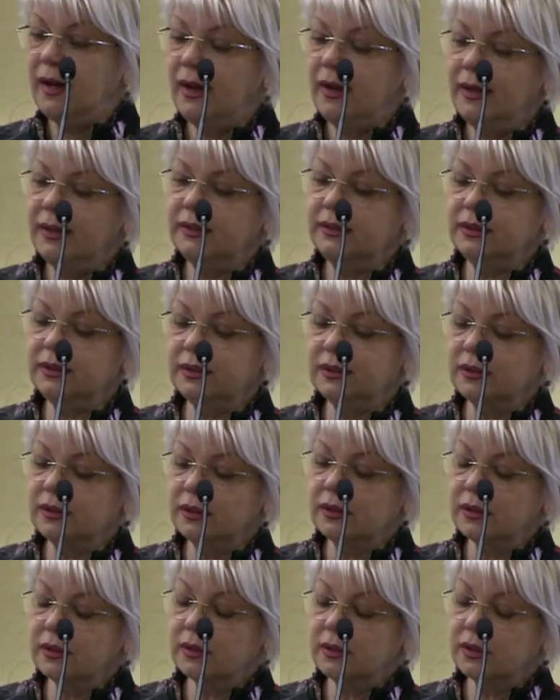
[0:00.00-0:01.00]
And
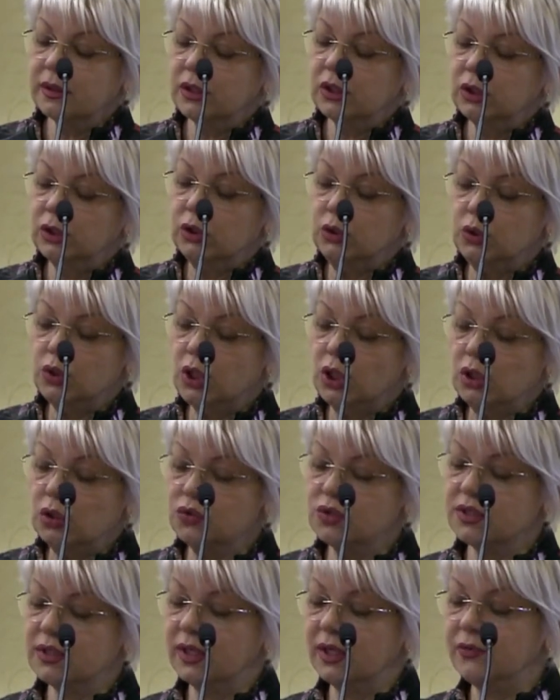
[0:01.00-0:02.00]
uh,
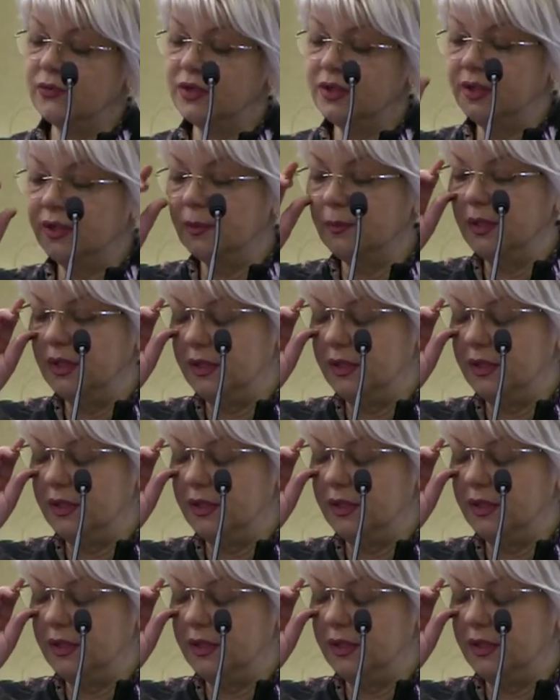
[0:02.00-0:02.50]
glucose lowering